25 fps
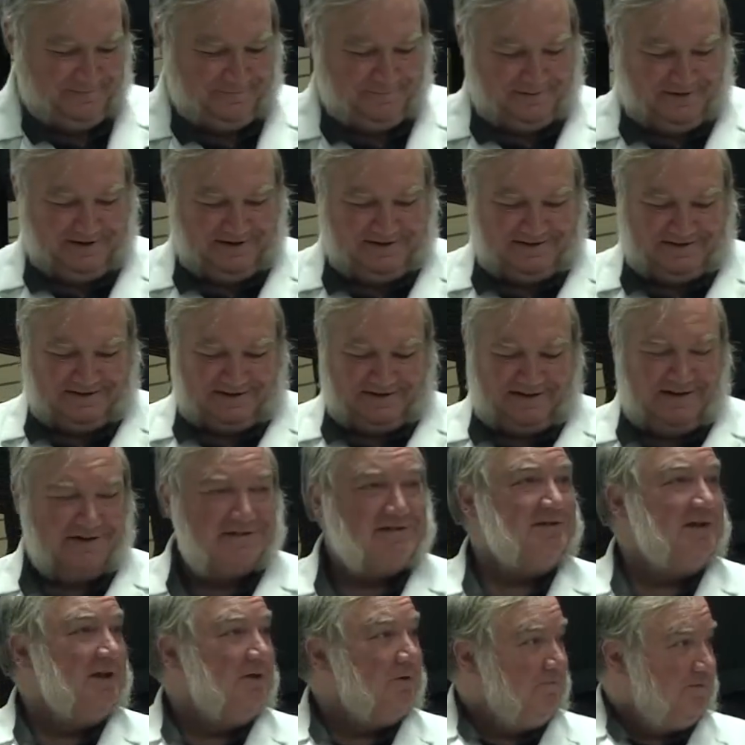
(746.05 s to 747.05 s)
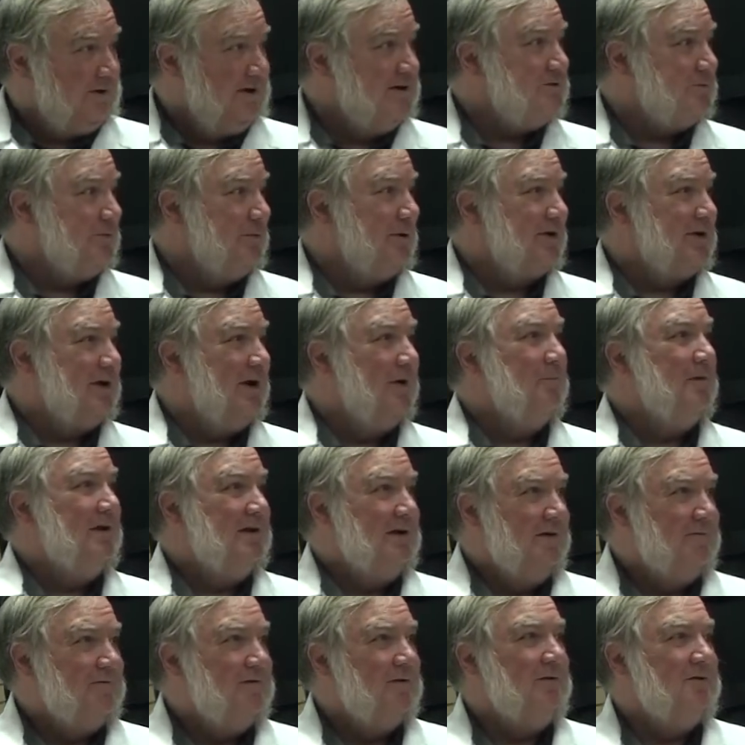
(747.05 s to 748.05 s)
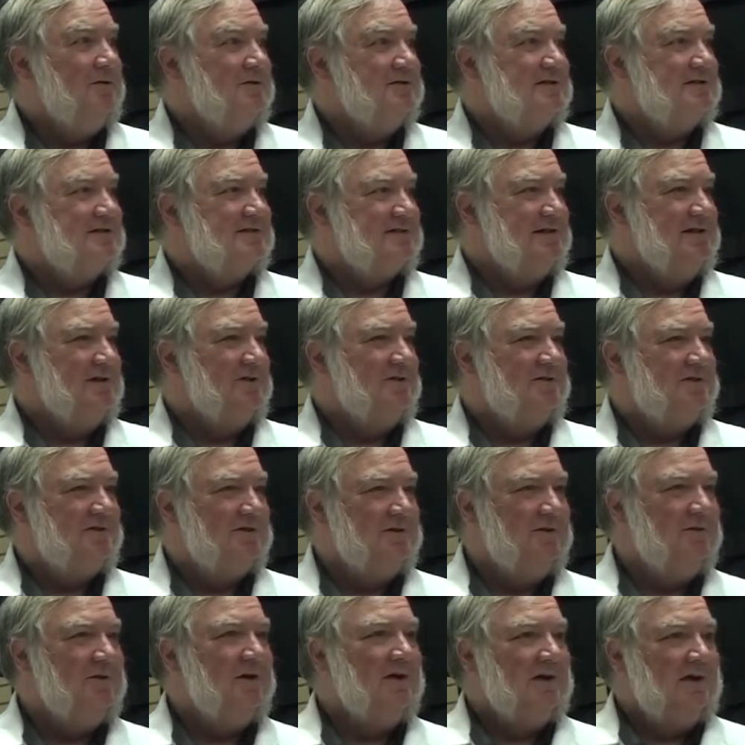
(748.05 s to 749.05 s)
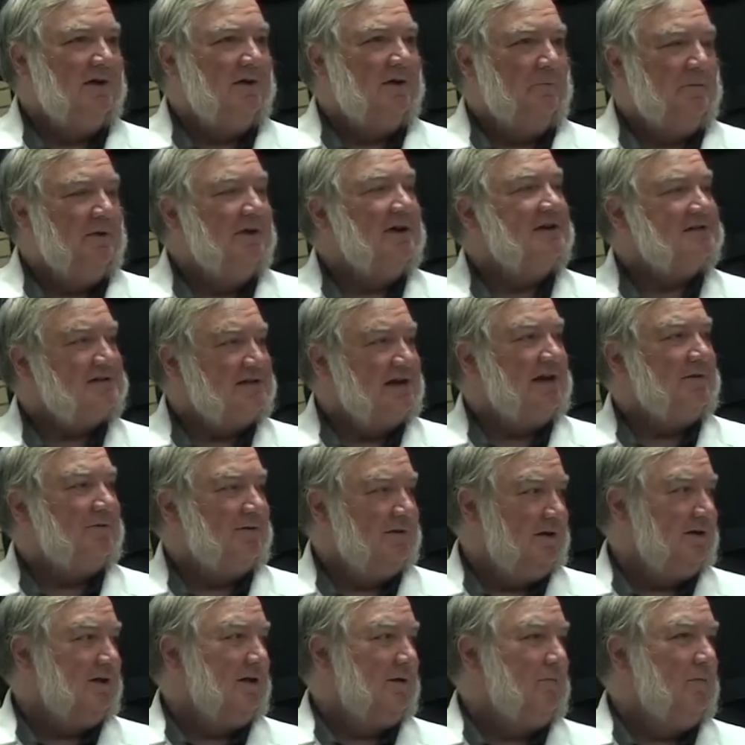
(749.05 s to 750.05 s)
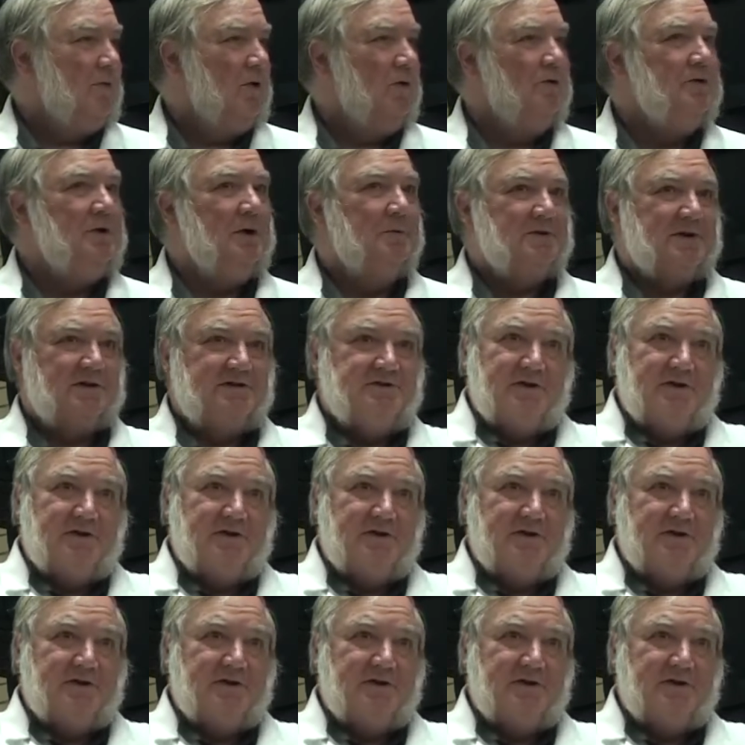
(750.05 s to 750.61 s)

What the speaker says: But that's another place where it'll come in. If you're using CO2, it'd be nice to have a little ammonium.